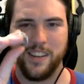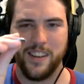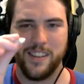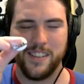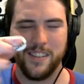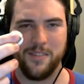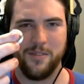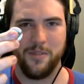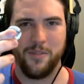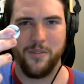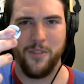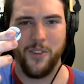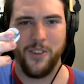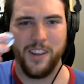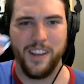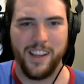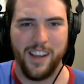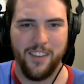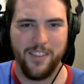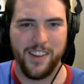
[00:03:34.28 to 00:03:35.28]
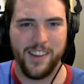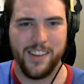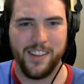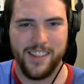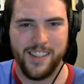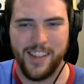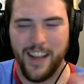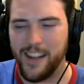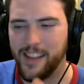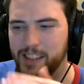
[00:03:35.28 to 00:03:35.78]
doesn't fully give it the
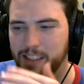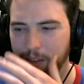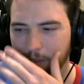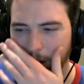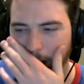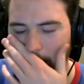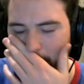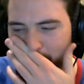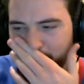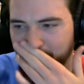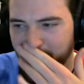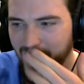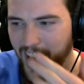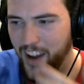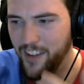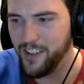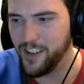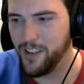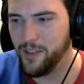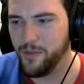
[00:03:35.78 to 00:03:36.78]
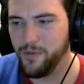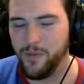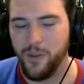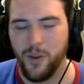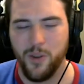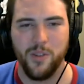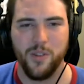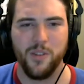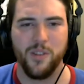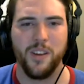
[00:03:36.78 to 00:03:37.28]
sense of having the
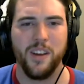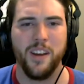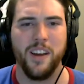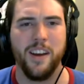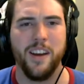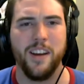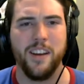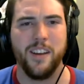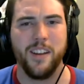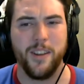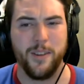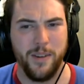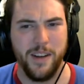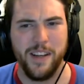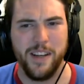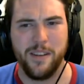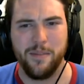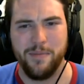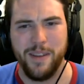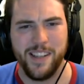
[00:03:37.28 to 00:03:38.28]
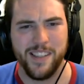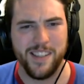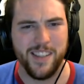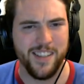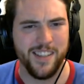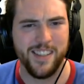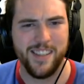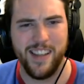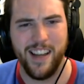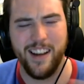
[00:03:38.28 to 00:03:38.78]
full 3
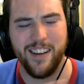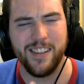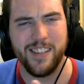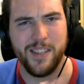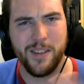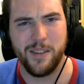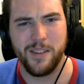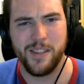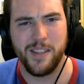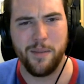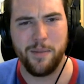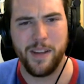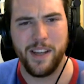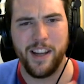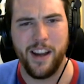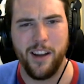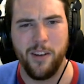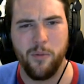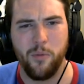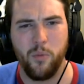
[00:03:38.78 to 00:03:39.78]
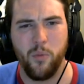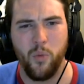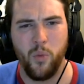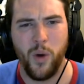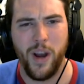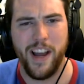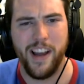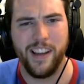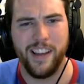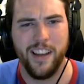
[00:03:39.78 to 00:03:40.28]
dimensions there, so there's something kind of
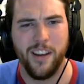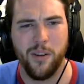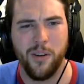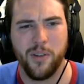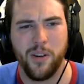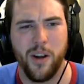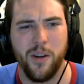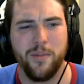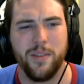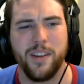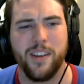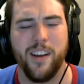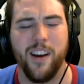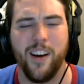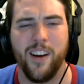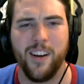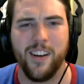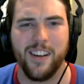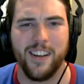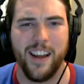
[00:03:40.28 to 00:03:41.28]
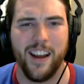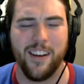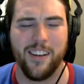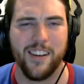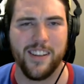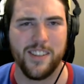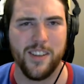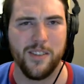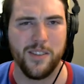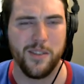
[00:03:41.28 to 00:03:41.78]
wacky going on with the art there,
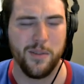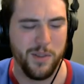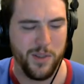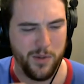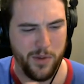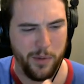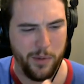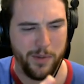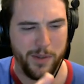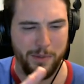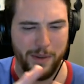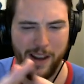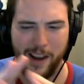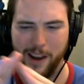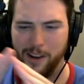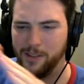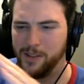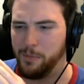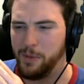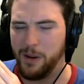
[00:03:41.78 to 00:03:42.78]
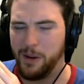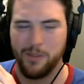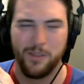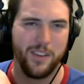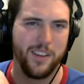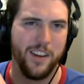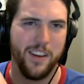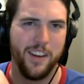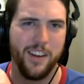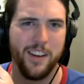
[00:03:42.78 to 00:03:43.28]
and it's also what trips me out about
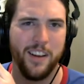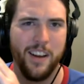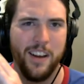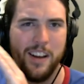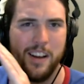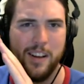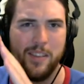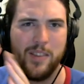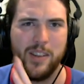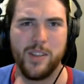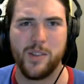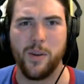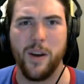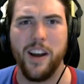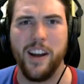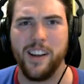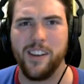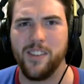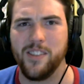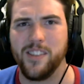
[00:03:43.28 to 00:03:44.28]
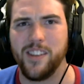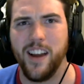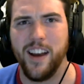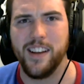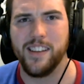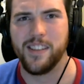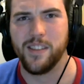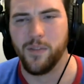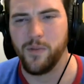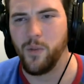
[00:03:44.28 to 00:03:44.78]
the triangle
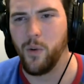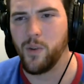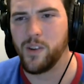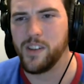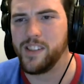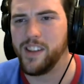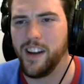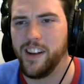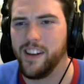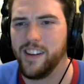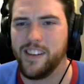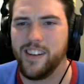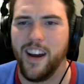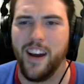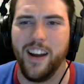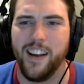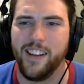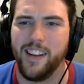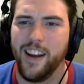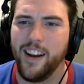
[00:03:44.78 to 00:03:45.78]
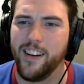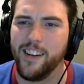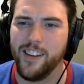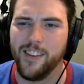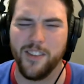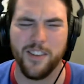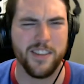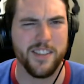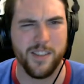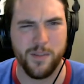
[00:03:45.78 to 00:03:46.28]
dice, the 4-sided die there.
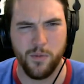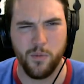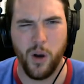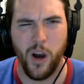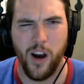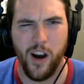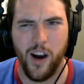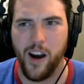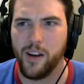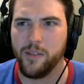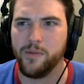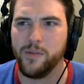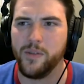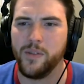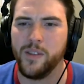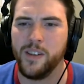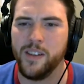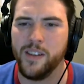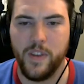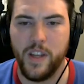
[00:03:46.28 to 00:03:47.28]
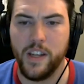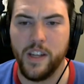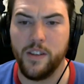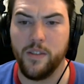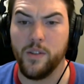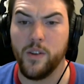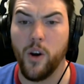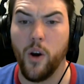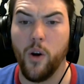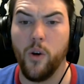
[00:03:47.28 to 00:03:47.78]
It looks off. Did
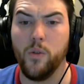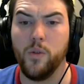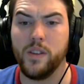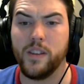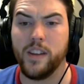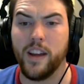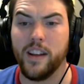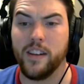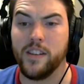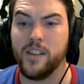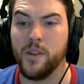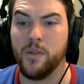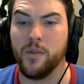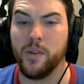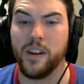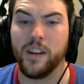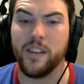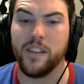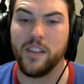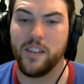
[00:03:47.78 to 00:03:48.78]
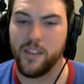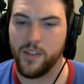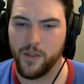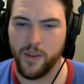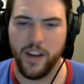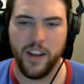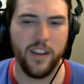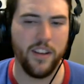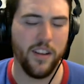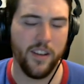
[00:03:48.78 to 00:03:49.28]
you know that doing
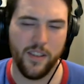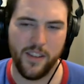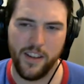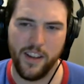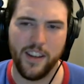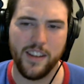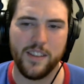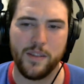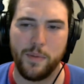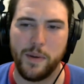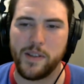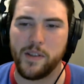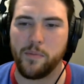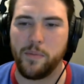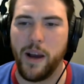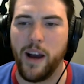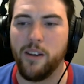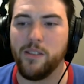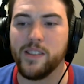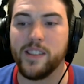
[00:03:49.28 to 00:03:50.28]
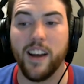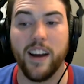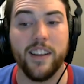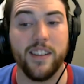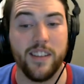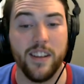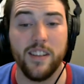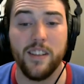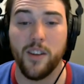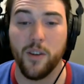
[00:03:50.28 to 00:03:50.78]
3 in a thing, special powers? I
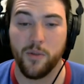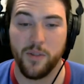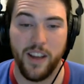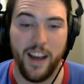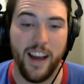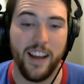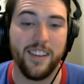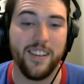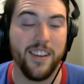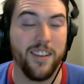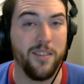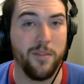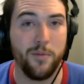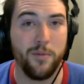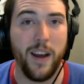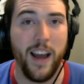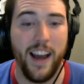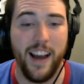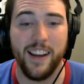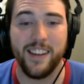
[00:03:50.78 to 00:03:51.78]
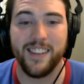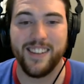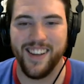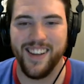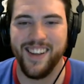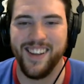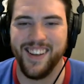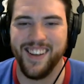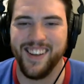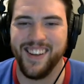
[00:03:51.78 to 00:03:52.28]
did know that, in fact.
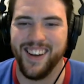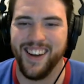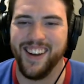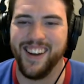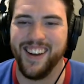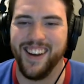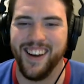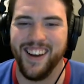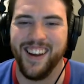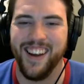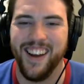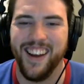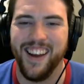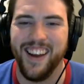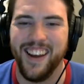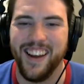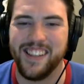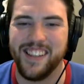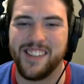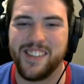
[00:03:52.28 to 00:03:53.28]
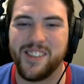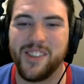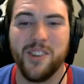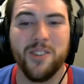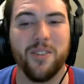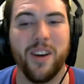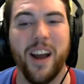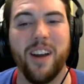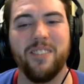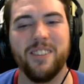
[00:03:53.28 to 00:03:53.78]
It's
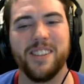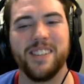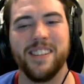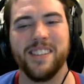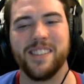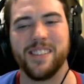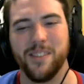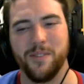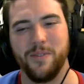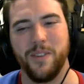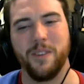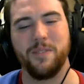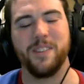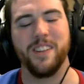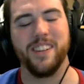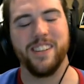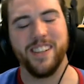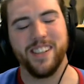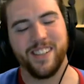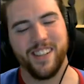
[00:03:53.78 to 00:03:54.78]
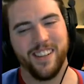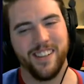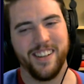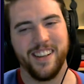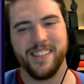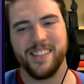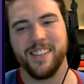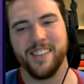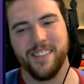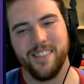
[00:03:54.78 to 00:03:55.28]
true, ever since the 5th edition,
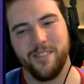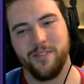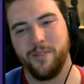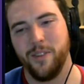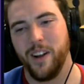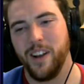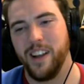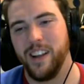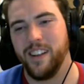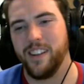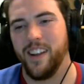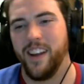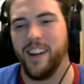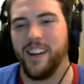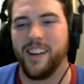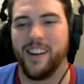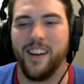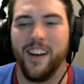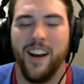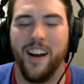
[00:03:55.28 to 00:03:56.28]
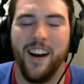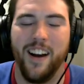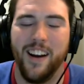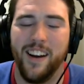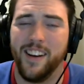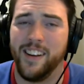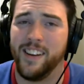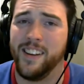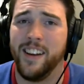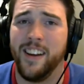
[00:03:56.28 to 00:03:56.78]
that's funny, like,
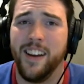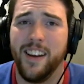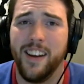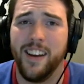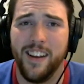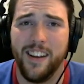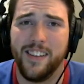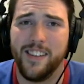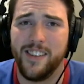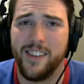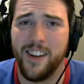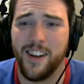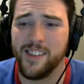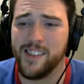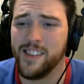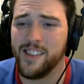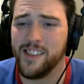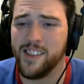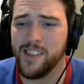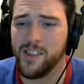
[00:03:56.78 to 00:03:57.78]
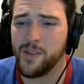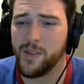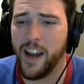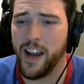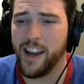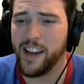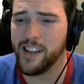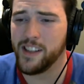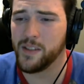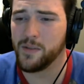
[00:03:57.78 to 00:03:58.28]
Dungeons and
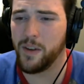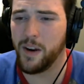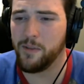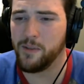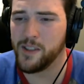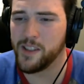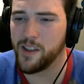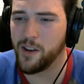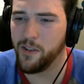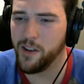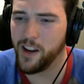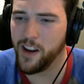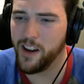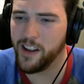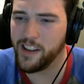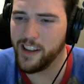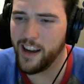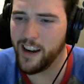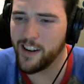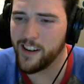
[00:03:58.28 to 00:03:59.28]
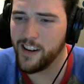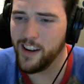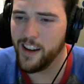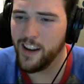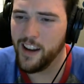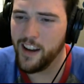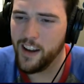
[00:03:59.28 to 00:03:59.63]
Dragons reference going on there.